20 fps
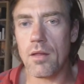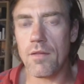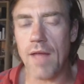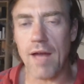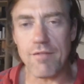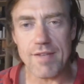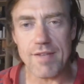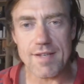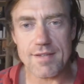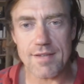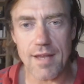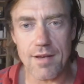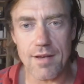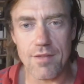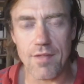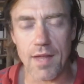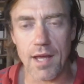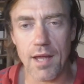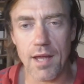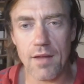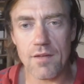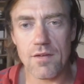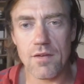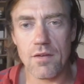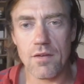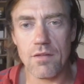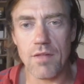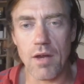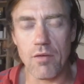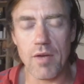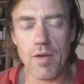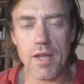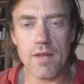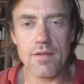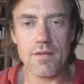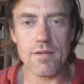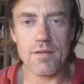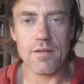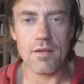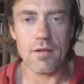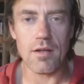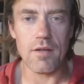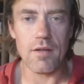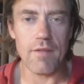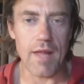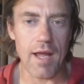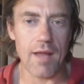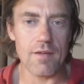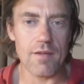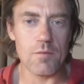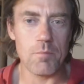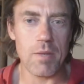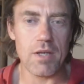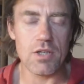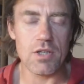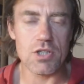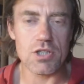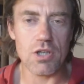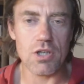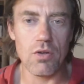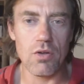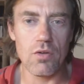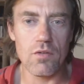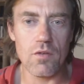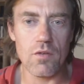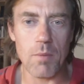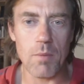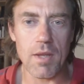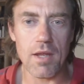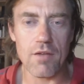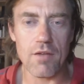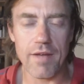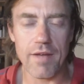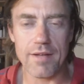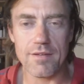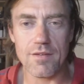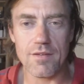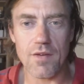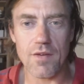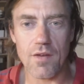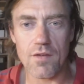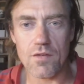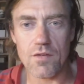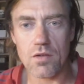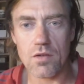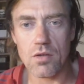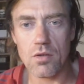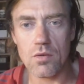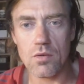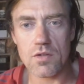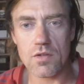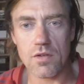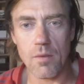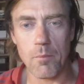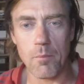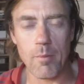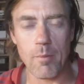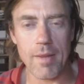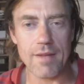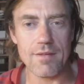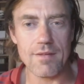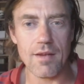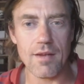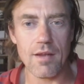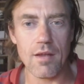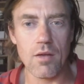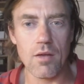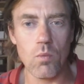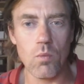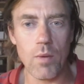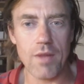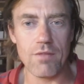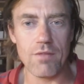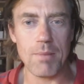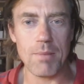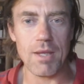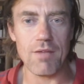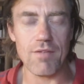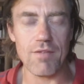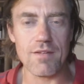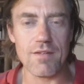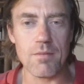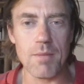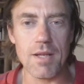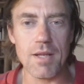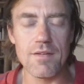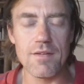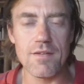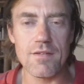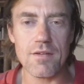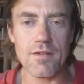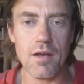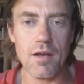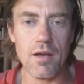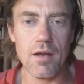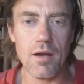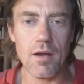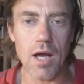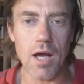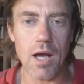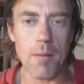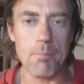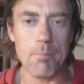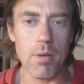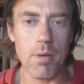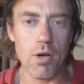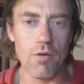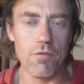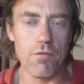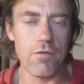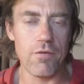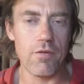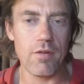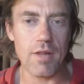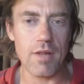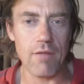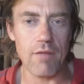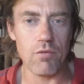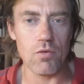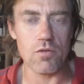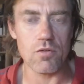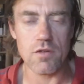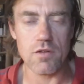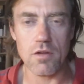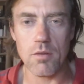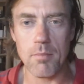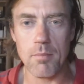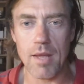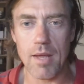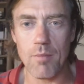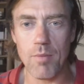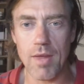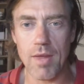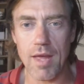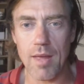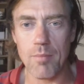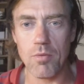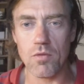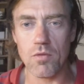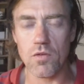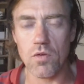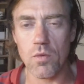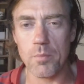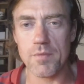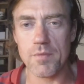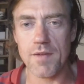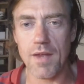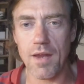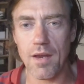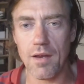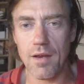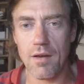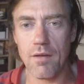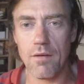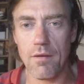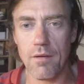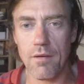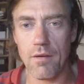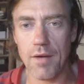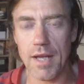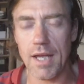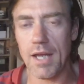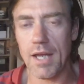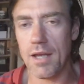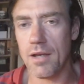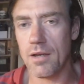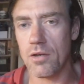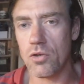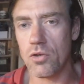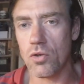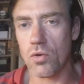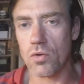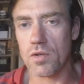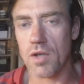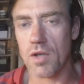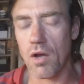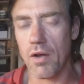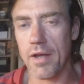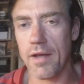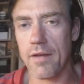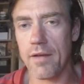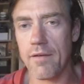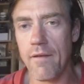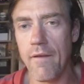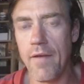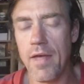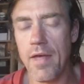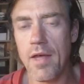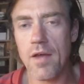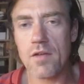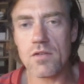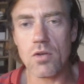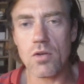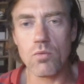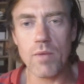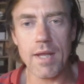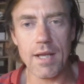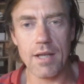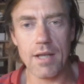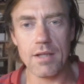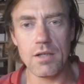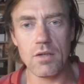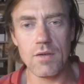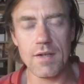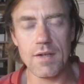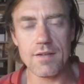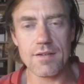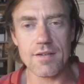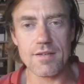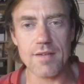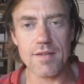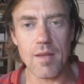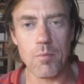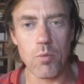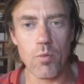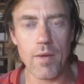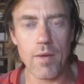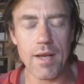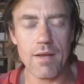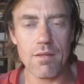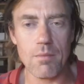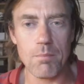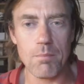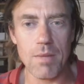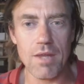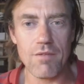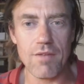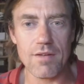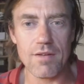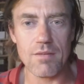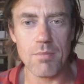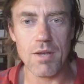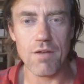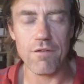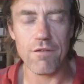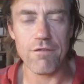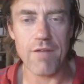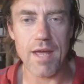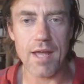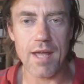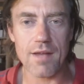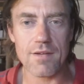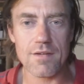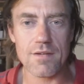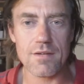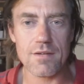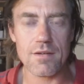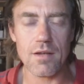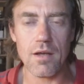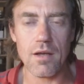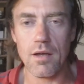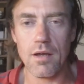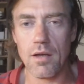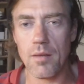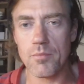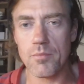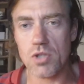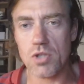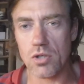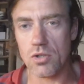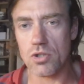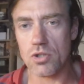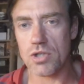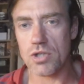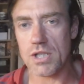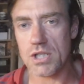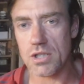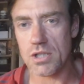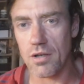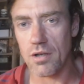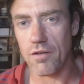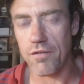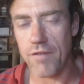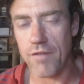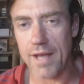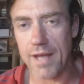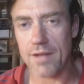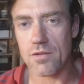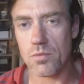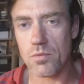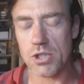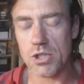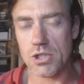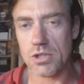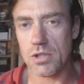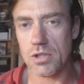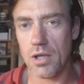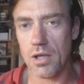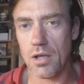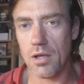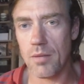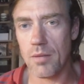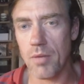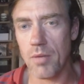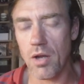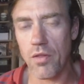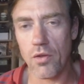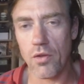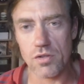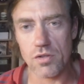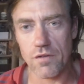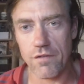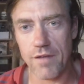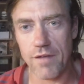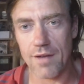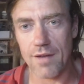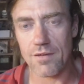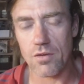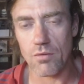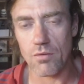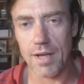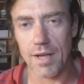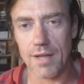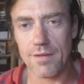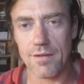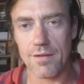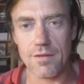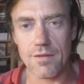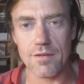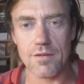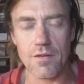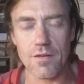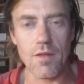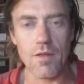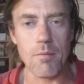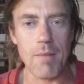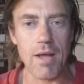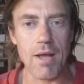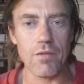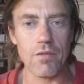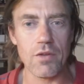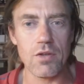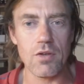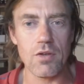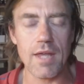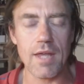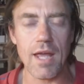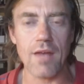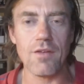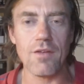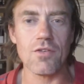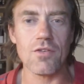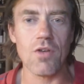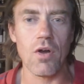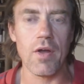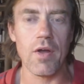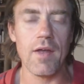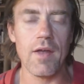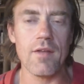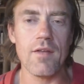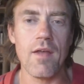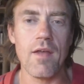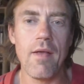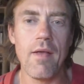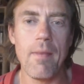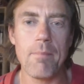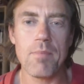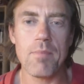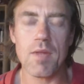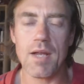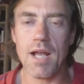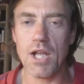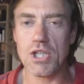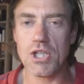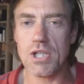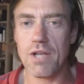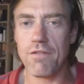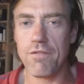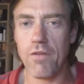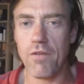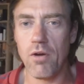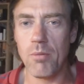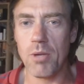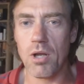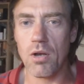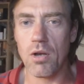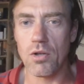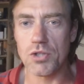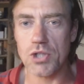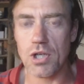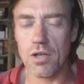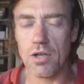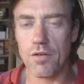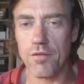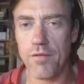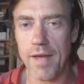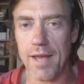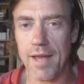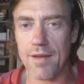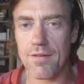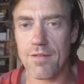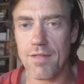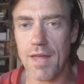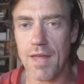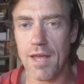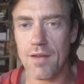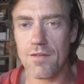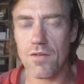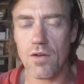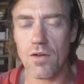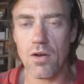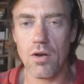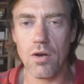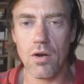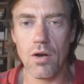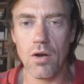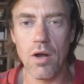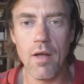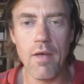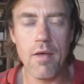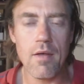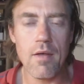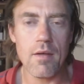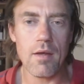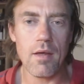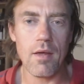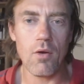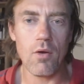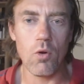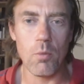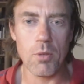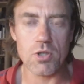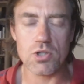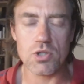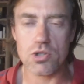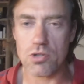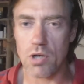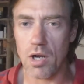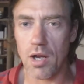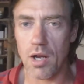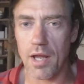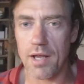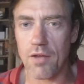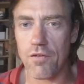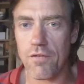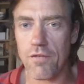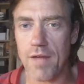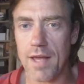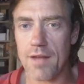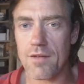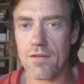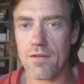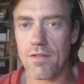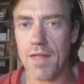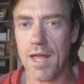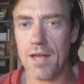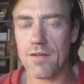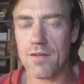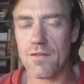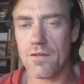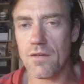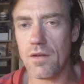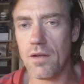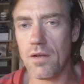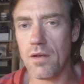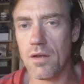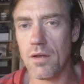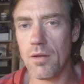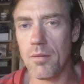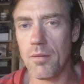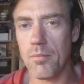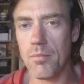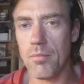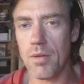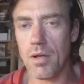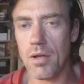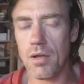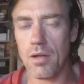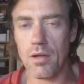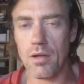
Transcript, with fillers: Having said that, there is and there has been shown to be advantages to supplementing with B vitamins uh, above levels that you may be able to obtain uh, in your diet. So really you need to separate the B vitamin effects um, to nutritional effects, which um, are those effects that related to the amount that you can get in your diet, and actually pharmacological effects that are uh, almost drug-like effects that um,